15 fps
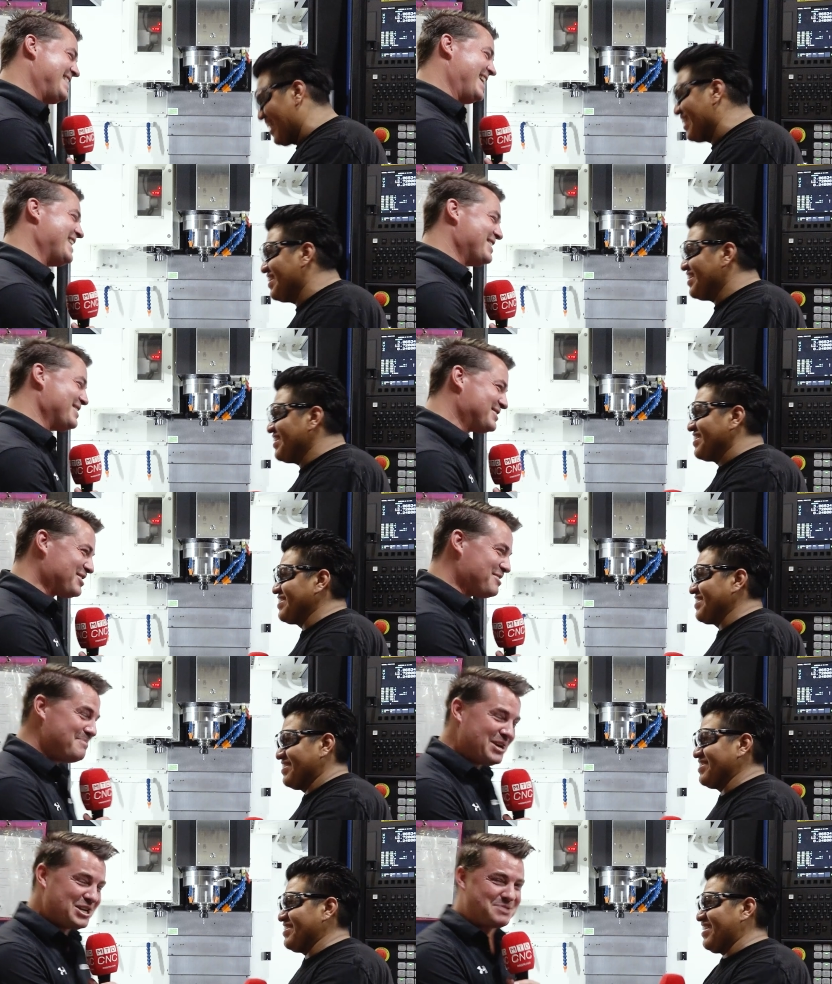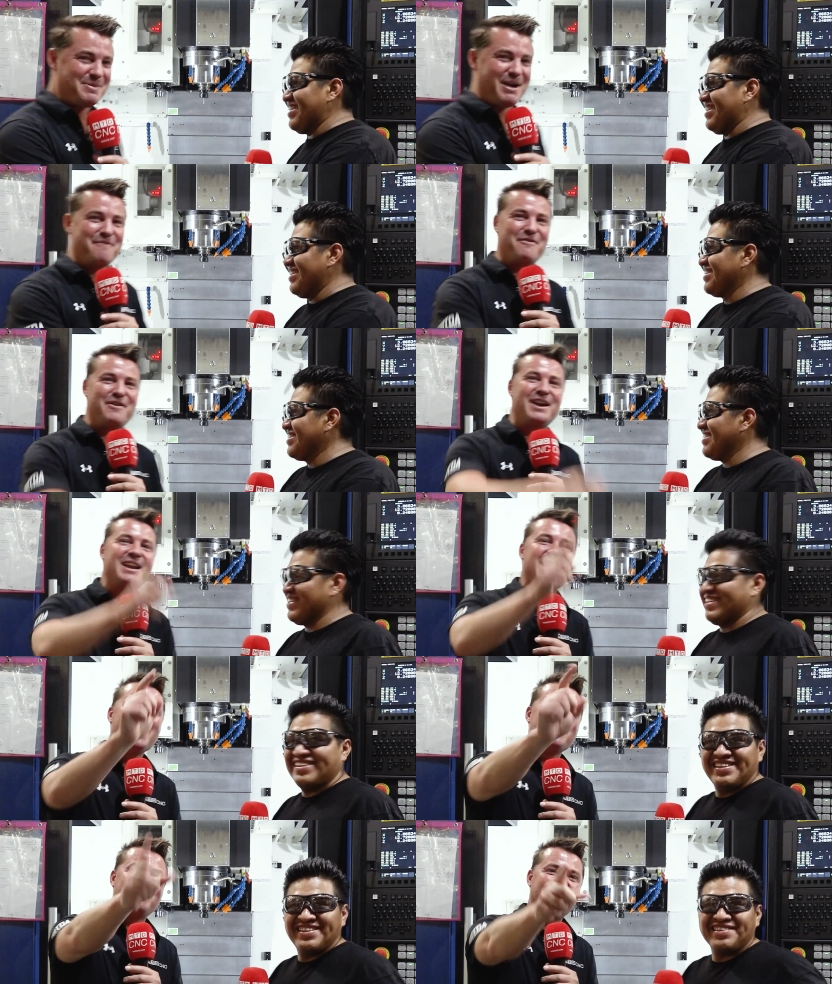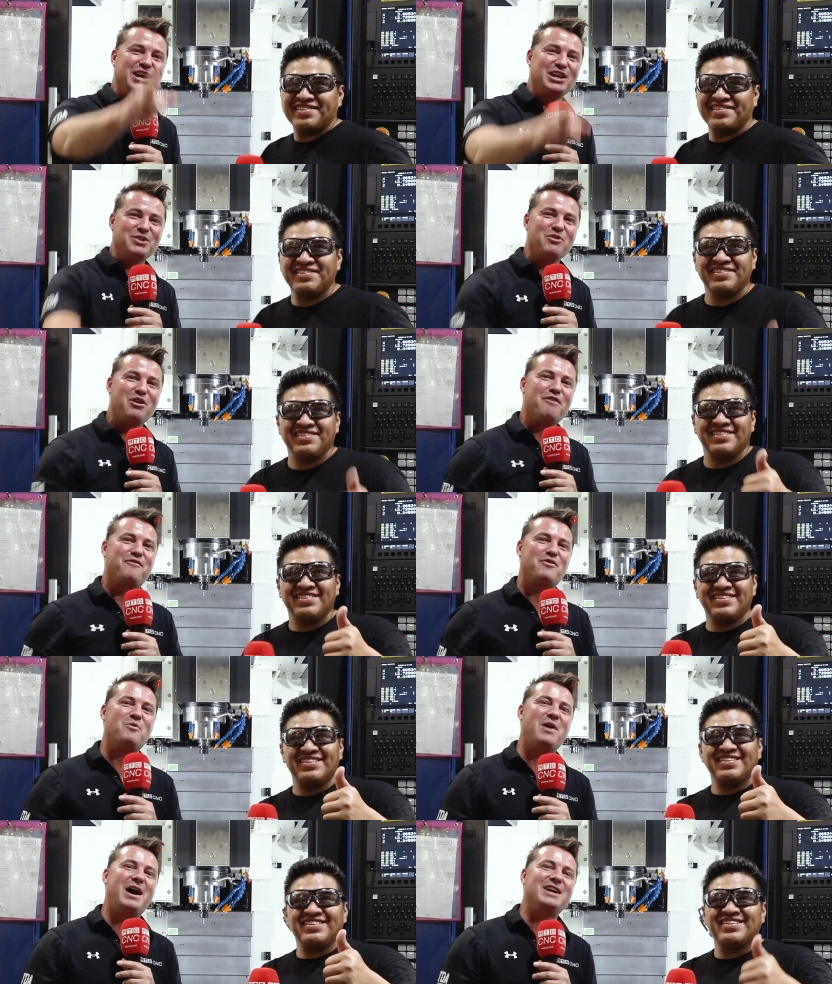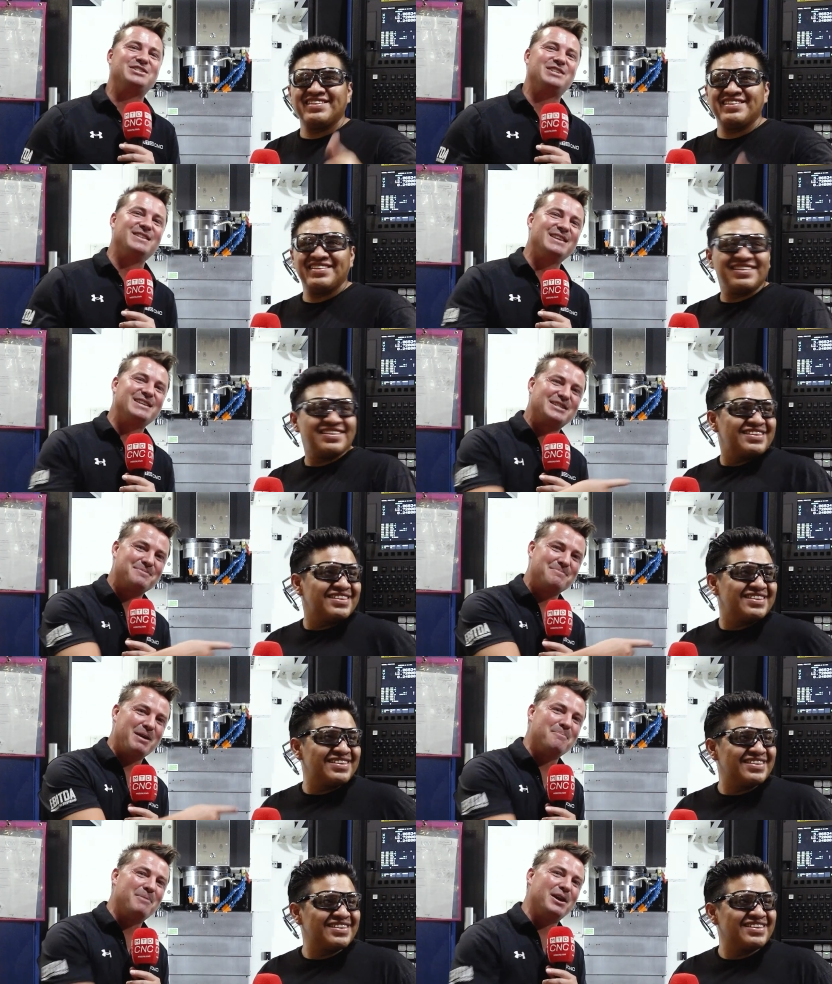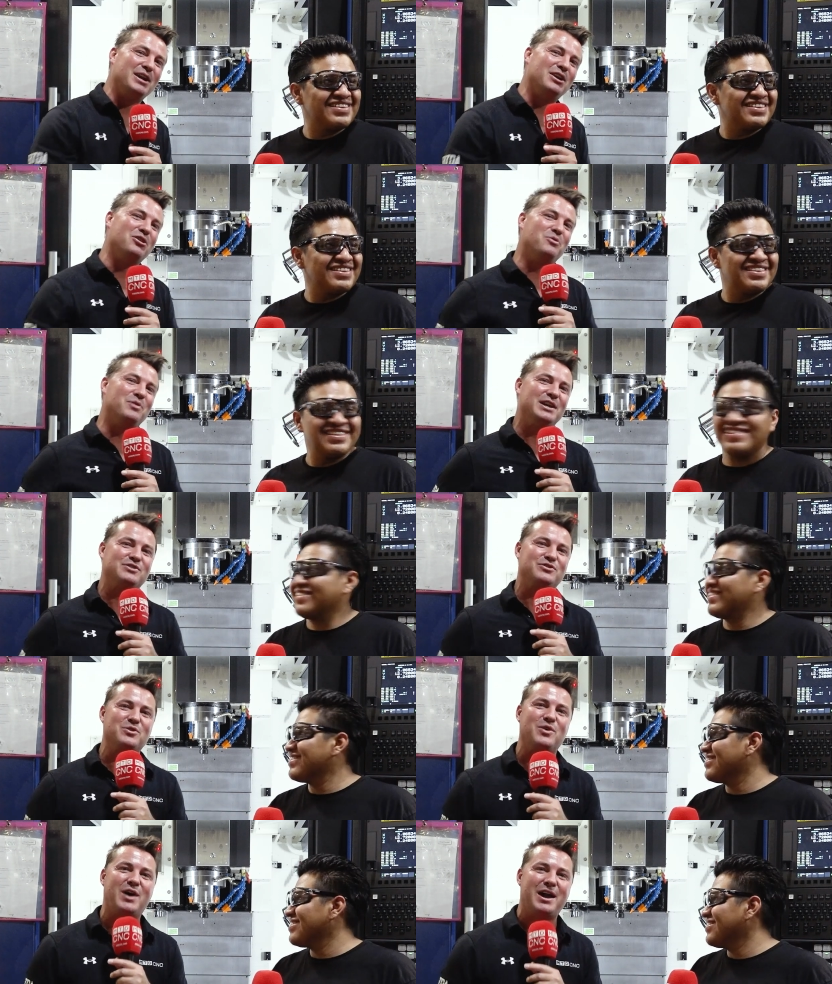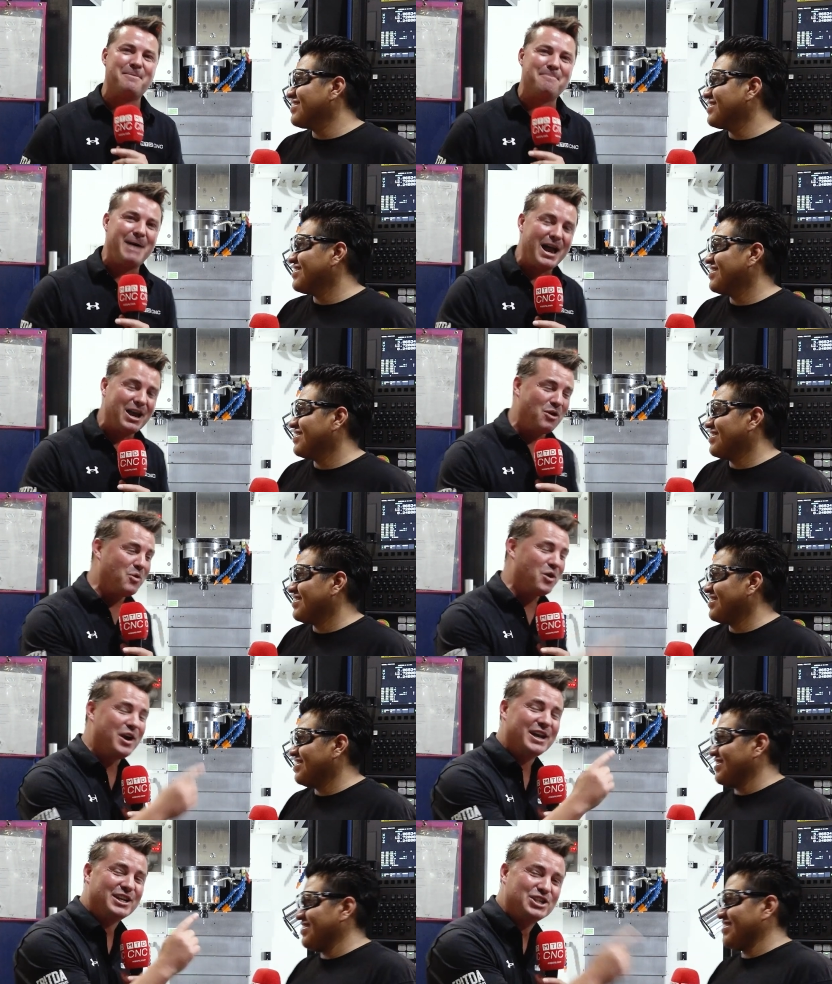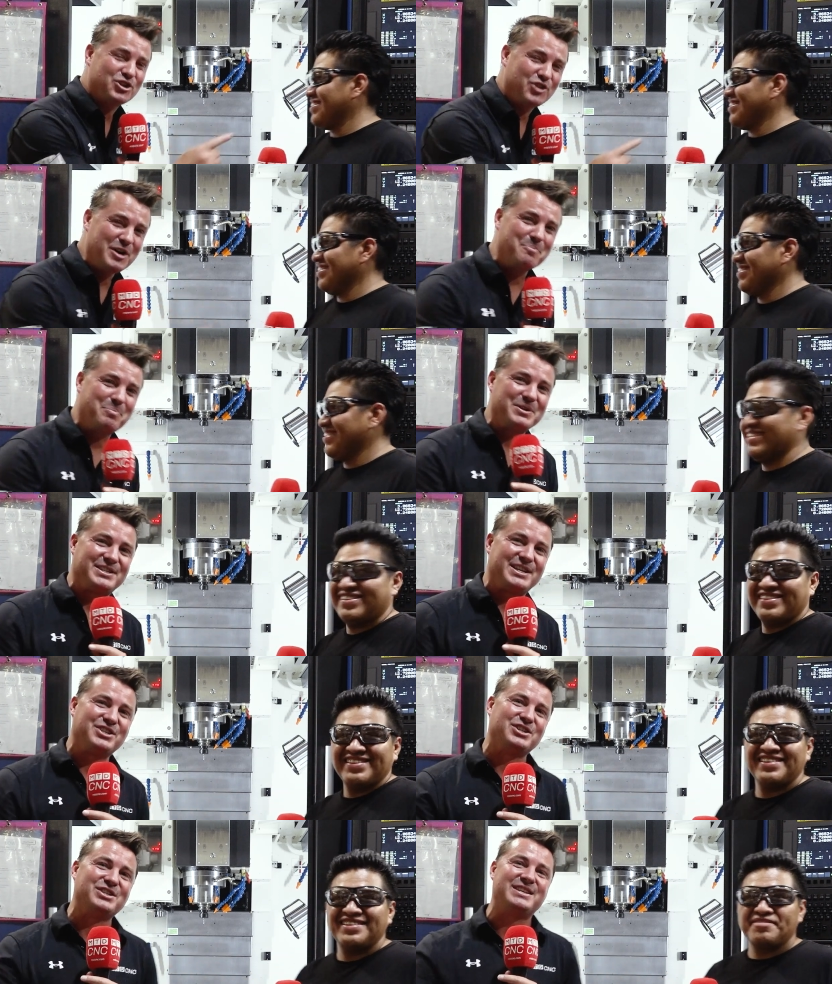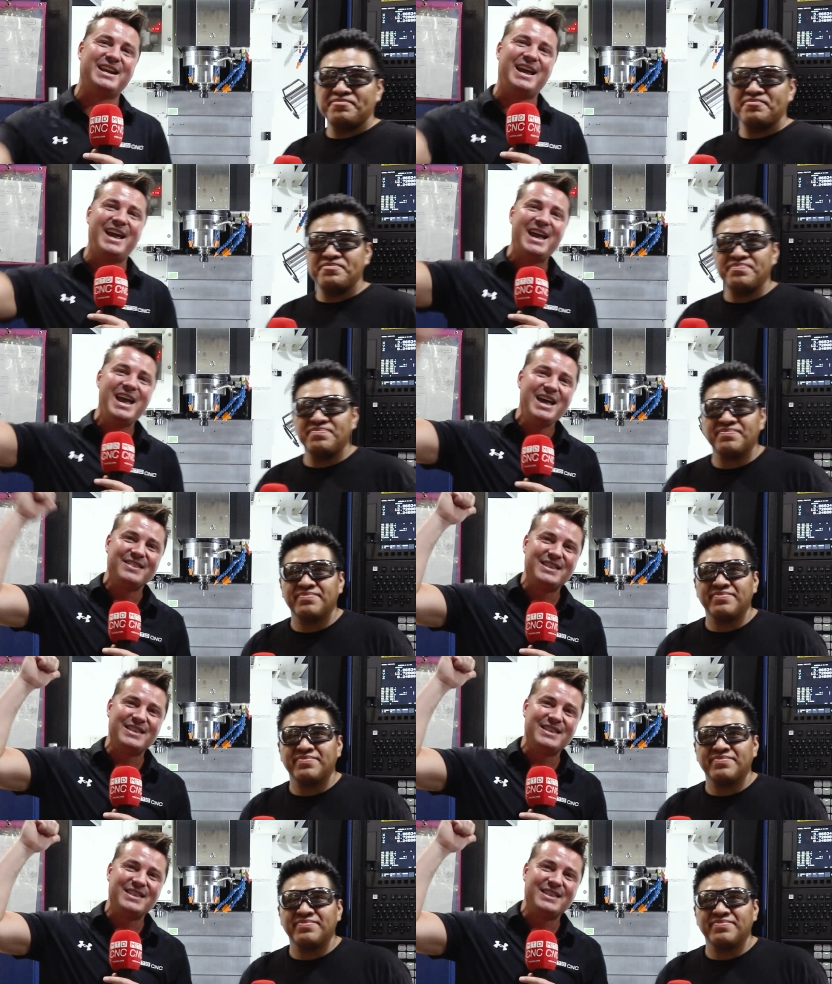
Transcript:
Speaker 1: Thank you so much, yeah. my friend. Thank you all for watching. This is my buddy Luis from Guatemala. We're at Extreme Precision today.